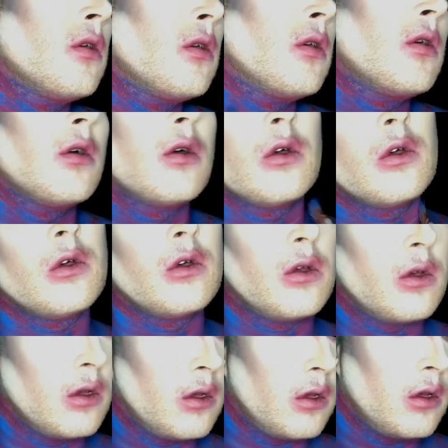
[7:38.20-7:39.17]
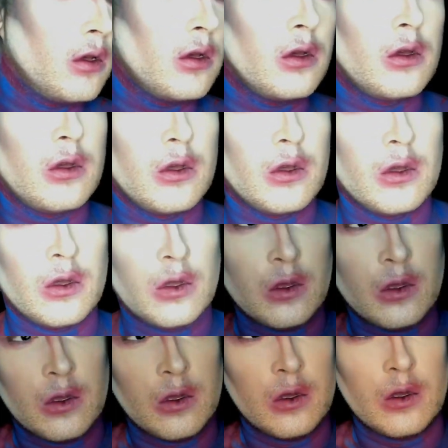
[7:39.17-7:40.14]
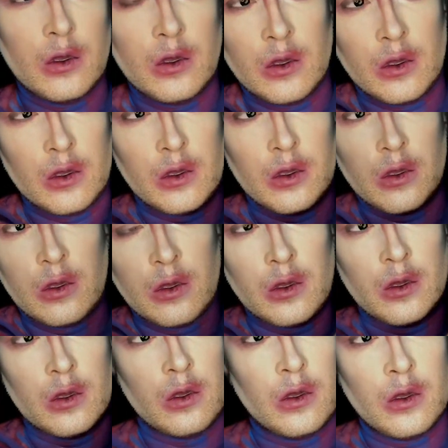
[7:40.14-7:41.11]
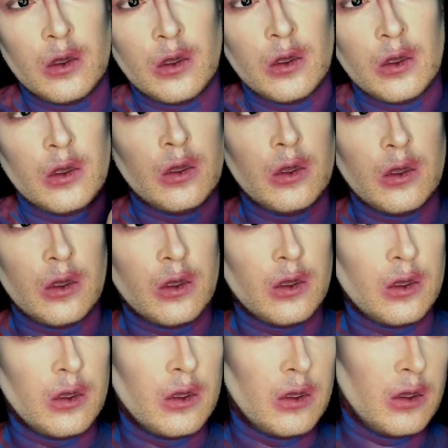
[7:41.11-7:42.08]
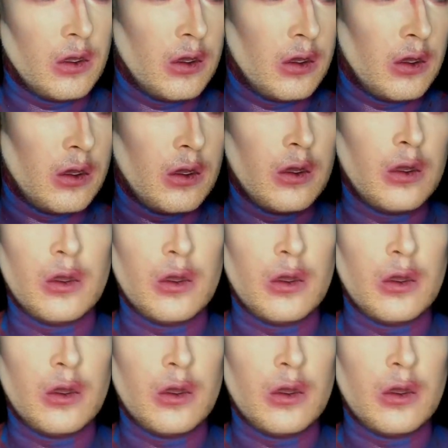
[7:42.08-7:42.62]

The water will blend the colours together and give you an effect of a sky